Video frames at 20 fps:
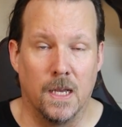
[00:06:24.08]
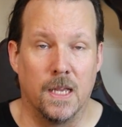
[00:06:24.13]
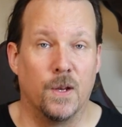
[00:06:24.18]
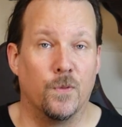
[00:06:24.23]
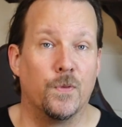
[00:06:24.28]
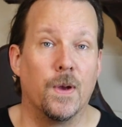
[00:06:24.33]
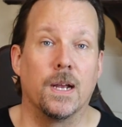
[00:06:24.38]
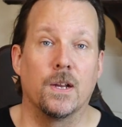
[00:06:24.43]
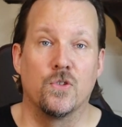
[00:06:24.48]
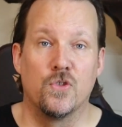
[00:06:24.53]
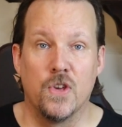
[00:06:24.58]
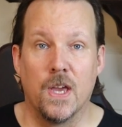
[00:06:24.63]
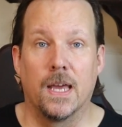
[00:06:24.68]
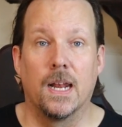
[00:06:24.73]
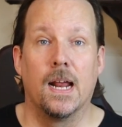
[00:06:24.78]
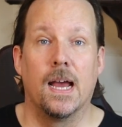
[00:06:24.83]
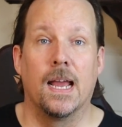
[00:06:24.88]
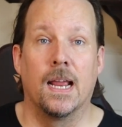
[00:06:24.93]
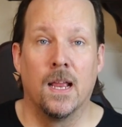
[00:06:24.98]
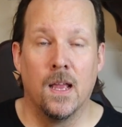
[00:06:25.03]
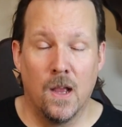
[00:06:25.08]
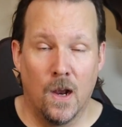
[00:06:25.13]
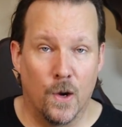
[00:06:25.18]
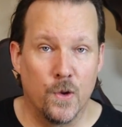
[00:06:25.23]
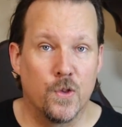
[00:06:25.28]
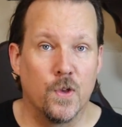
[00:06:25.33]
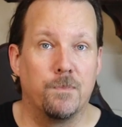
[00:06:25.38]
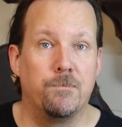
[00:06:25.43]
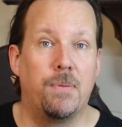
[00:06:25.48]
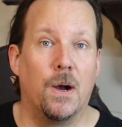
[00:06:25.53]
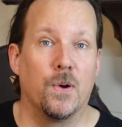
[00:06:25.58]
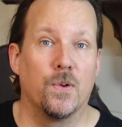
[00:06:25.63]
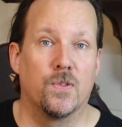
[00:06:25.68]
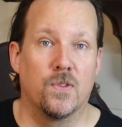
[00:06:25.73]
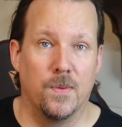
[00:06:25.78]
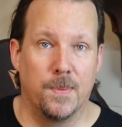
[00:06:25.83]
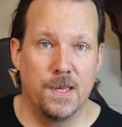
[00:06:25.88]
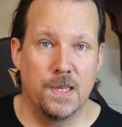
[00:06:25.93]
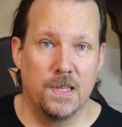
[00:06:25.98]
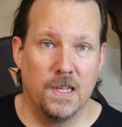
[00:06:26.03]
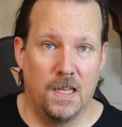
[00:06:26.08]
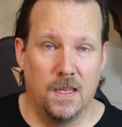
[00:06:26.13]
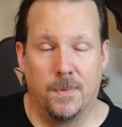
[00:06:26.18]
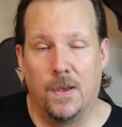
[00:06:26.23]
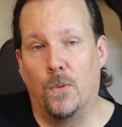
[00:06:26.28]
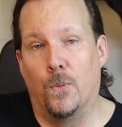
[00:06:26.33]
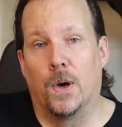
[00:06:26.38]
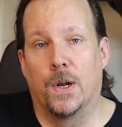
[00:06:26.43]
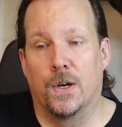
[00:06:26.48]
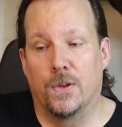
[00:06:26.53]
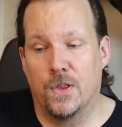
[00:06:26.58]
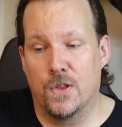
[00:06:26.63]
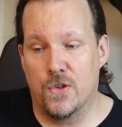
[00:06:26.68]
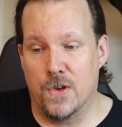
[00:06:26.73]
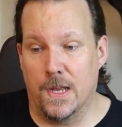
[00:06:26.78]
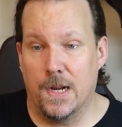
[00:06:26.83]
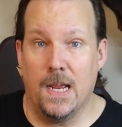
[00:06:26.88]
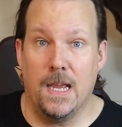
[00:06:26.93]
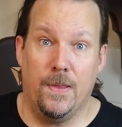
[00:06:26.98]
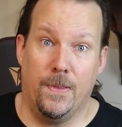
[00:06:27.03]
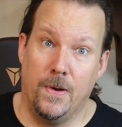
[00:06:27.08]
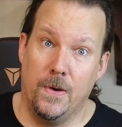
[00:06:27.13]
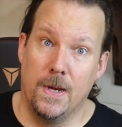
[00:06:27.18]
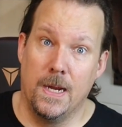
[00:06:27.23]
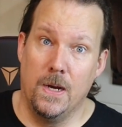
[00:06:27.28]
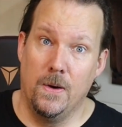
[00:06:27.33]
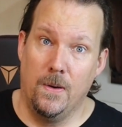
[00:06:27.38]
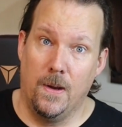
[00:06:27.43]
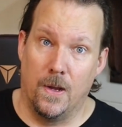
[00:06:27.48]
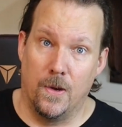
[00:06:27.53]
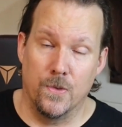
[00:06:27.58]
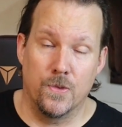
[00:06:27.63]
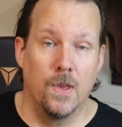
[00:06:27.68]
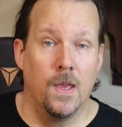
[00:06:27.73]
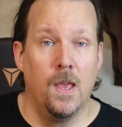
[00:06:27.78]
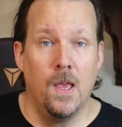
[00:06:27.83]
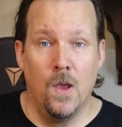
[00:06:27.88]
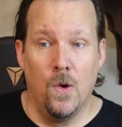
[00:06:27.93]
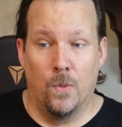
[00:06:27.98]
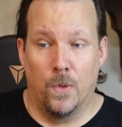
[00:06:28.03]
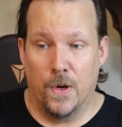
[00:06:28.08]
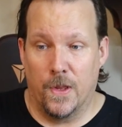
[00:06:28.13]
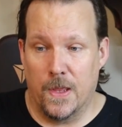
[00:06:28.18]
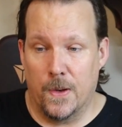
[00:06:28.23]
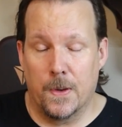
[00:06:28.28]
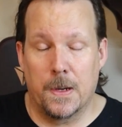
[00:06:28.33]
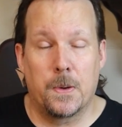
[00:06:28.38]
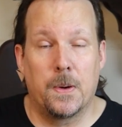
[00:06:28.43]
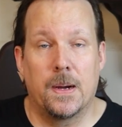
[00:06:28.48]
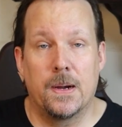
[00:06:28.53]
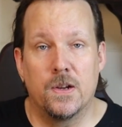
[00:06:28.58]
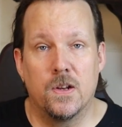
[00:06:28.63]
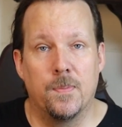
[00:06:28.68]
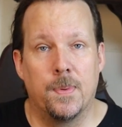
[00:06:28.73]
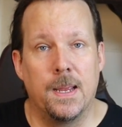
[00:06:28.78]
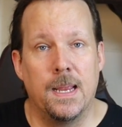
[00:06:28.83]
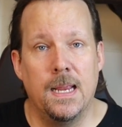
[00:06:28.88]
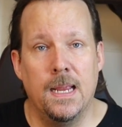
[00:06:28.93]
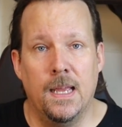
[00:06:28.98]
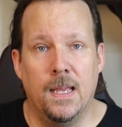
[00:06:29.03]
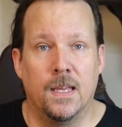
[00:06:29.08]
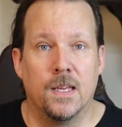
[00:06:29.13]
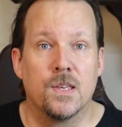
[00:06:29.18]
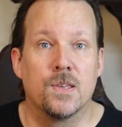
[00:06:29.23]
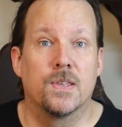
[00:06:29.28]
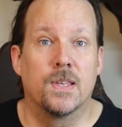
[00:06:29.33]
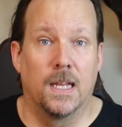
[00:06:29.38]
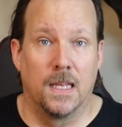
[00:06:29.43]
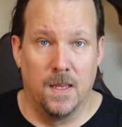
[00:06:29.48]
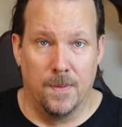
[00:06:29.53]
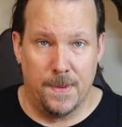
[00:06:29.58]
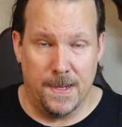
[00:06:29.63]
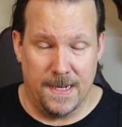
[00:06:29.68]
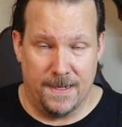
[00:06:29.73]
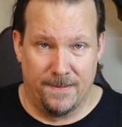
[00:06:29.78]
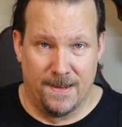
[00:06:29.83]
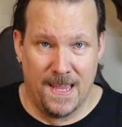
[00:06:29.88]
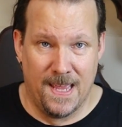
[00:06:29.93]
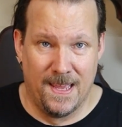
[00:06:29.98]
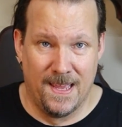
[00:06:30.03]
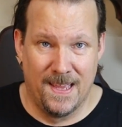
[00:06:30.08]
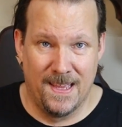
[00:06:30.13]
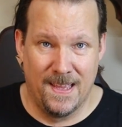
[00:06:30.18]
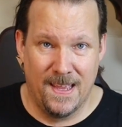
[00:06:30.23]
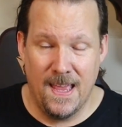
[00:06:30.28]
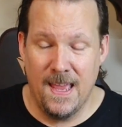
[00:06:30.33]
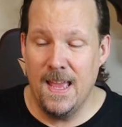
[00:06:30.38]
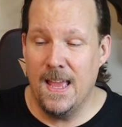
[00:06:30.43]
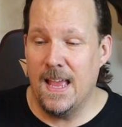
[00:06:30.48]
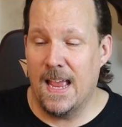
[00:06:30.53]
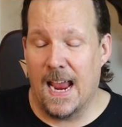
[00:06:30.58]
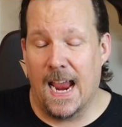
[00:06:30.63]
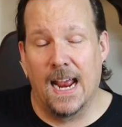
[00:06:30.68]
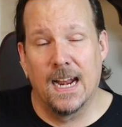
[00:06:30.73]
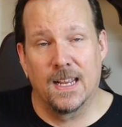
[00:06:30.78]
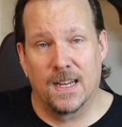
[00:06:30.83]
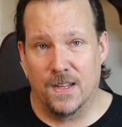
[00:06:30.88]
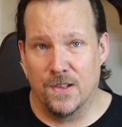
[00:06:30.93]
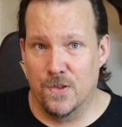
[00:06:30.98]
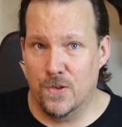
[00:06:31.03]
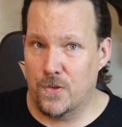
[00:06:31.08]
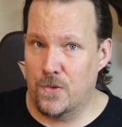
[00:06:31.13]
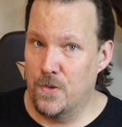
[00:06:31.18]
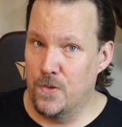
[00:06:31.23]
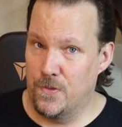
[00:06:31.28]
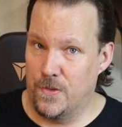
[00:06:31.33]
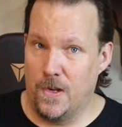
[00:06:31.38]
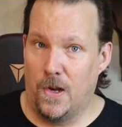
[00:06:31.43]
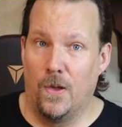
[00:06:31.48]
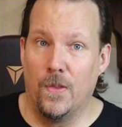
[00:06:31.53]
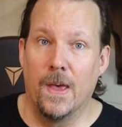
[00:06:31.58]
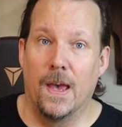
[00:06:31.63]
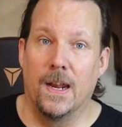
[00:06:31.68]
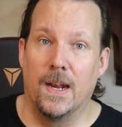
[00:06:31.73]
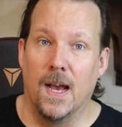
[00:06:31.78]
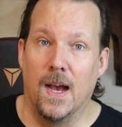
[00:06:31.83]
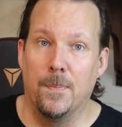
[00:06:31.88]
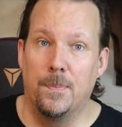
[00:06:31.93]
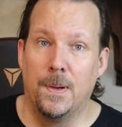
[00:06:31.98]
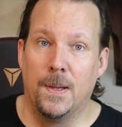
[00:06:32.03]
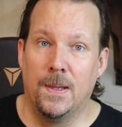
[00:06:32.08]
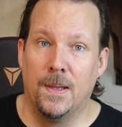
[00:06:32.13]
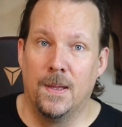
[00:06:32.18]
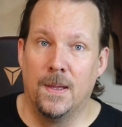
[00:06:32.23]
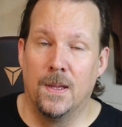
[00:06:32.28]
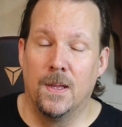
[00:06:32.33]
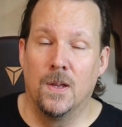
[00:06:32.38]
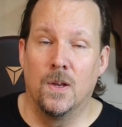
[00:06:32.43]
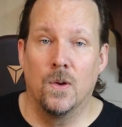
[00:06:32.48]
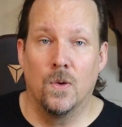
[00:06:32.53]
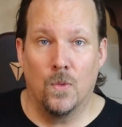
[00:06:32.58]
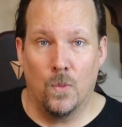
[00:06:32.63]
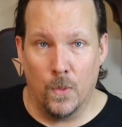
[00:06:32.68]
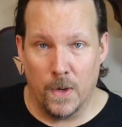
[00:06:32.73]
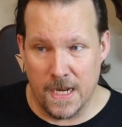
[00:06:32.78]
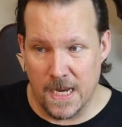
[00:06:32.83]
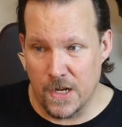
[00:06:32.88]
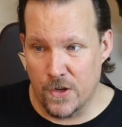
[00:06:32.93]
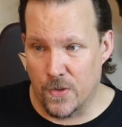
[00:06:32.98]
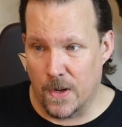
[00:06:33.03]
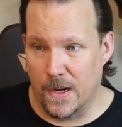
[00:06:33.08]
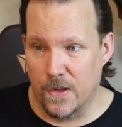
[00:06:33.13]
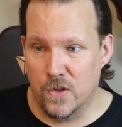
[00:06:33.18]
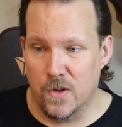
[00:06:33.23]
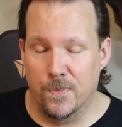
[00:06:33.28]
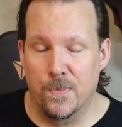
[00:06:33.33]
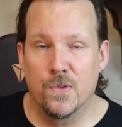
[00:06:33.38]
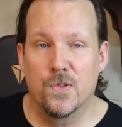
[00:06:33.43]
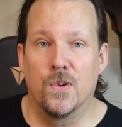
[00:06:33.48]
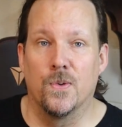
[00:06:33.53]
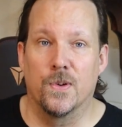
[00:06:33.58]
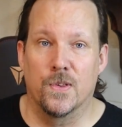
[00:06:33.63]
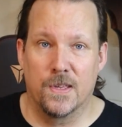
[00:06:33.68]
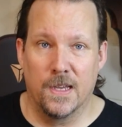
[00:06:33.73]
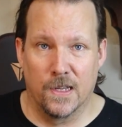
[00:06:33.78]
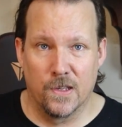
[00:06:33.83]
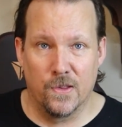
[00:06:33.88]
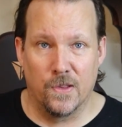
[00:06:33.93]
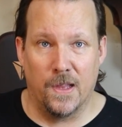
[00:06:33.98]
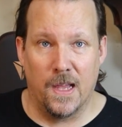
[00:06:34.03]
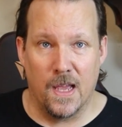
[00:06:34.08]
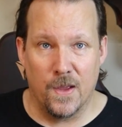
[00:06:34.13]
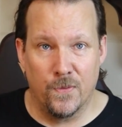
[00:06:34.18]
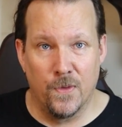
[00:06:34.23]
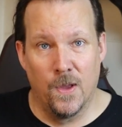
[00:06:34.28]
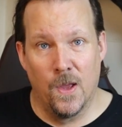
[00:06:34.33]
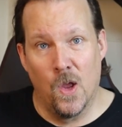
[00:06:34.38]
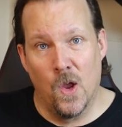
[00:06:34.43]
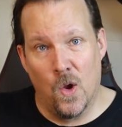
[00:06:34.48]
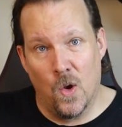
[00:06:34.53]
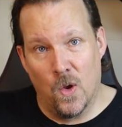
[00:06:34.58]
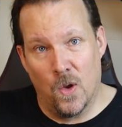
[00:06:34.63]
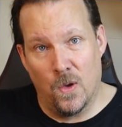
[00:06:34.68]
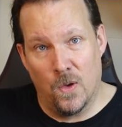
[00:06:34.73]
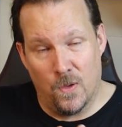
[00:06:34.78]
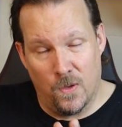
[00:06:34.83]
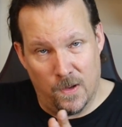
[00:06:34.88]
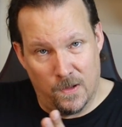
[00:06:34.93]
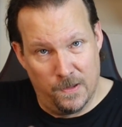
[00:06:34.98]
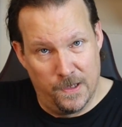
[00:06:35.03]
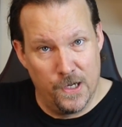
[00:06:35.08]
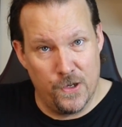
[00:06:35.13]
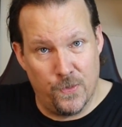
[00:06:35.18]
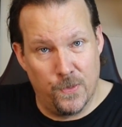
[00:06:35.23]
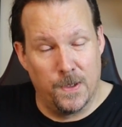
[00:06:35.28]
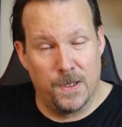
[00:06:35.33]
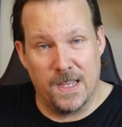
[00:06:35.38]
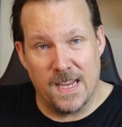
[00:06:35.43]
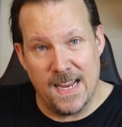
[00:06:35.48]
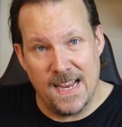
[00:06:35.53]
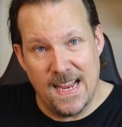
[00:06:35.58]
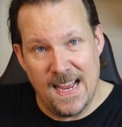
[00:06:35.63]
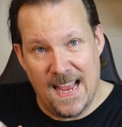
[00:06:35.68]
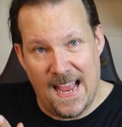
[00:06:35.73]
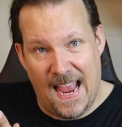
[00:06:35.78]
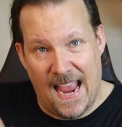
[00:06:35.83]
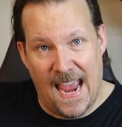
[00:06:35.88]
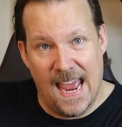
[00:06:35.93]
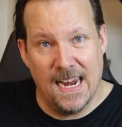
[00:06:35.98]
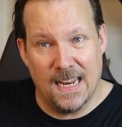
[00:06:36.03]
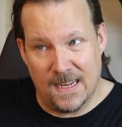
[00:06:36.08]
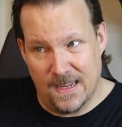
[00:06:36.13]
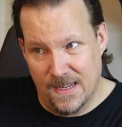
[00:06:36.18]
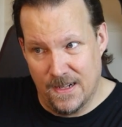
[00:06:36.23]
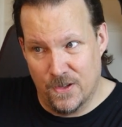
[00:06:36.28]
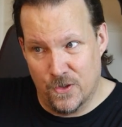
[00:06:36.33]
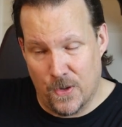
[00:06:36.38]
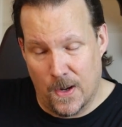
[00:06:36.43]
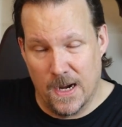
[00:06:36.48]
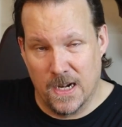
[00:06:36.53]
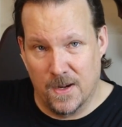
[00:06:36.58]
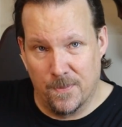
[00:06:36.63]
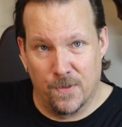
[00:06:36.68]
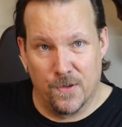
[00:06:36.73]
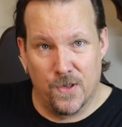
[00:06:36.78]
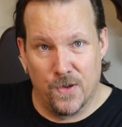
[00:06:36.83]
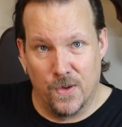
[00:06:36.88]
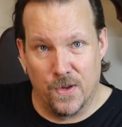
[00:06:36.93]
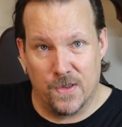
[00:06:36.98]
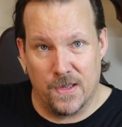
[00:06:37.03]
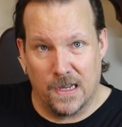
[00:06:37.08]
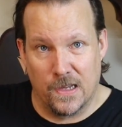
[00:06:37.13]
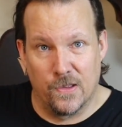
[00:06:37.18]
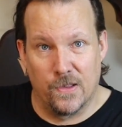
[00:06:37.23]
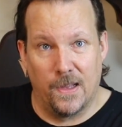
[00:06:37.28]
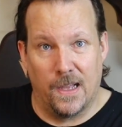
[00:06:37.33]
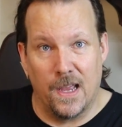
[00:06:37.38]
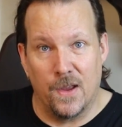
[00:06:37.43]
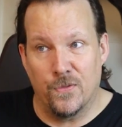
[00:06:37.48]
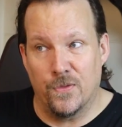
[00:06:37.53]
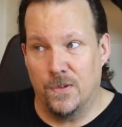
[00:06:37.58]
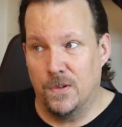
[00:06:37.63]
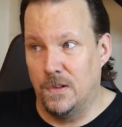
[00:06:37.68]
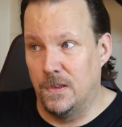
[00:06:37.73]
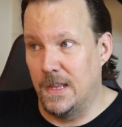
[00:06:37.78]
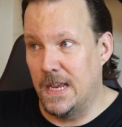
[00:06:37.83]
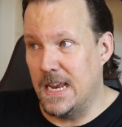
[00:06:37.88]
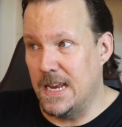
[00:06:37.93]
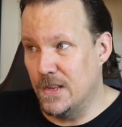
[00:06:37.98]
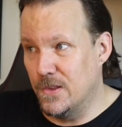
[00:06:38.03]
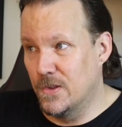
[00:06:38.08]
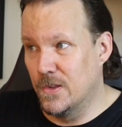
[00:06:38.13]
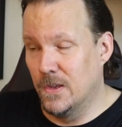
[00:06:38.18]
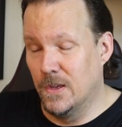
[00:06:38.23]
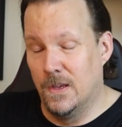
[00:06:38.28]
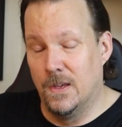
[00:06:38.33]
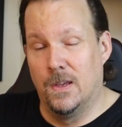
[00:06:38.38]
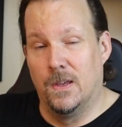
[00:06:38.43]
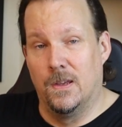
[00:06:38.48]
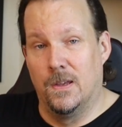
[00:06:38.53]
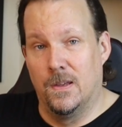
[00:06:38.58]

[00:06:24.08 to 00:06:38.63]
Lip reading: In fact, Jedi are supposed to be celibate. What are the Jedi? They're heroes. What are they required to be? Celibate. Anakin screws all that up when he tries to pursue a sex life. Literally, Anakin trying to pursue a sex life leads